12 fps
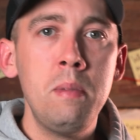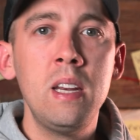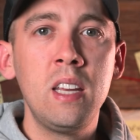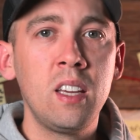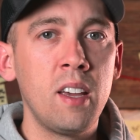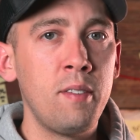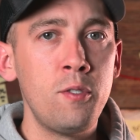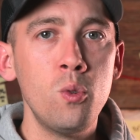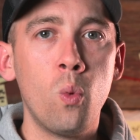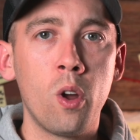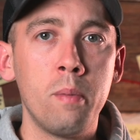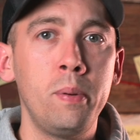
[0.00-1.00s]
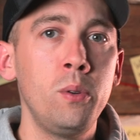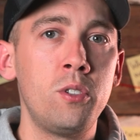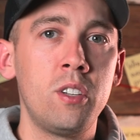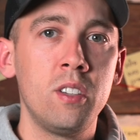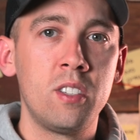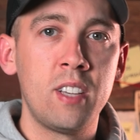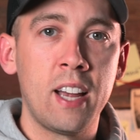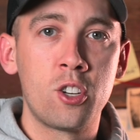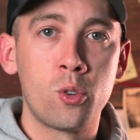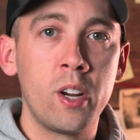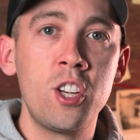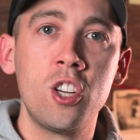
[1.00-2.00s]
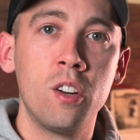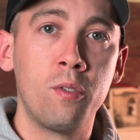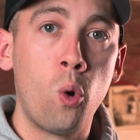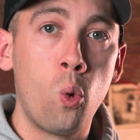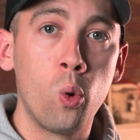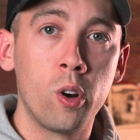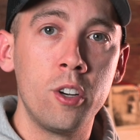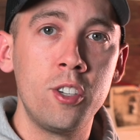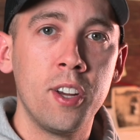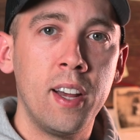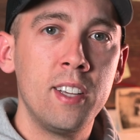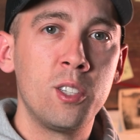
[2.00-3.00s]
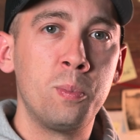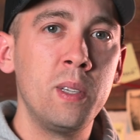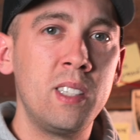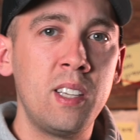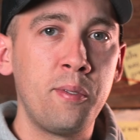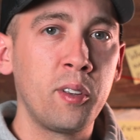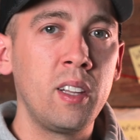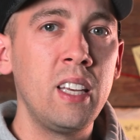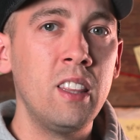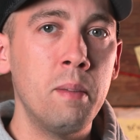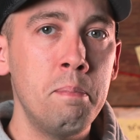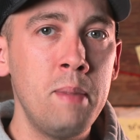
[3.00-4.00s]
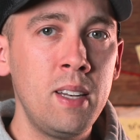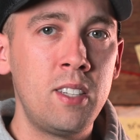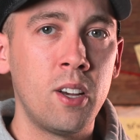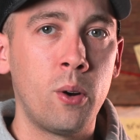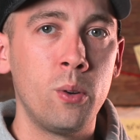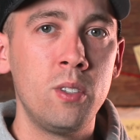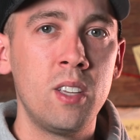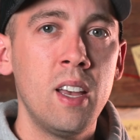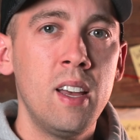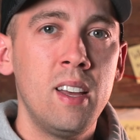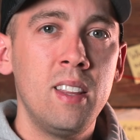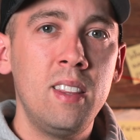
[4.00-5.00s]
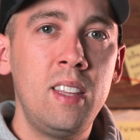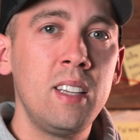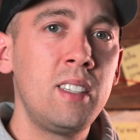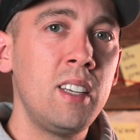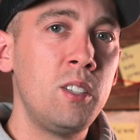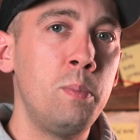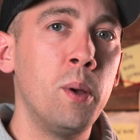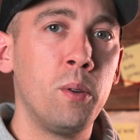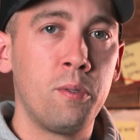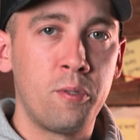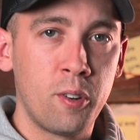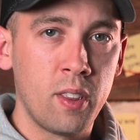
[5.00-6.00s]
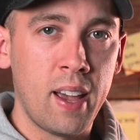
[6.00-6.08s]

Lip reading: Meaning if you want to boost saturation of orange, specifically in the midtones, this is built for